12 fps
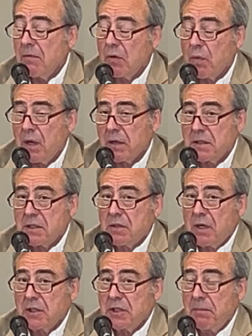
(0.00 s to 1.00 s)
The well
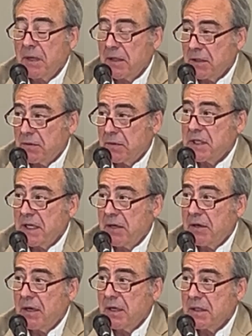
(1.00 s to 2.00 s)
construction methods were
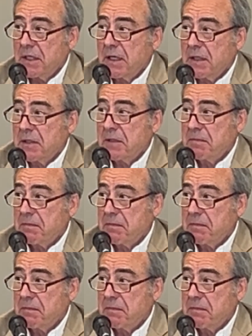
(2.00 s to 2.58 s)
standardized, yes.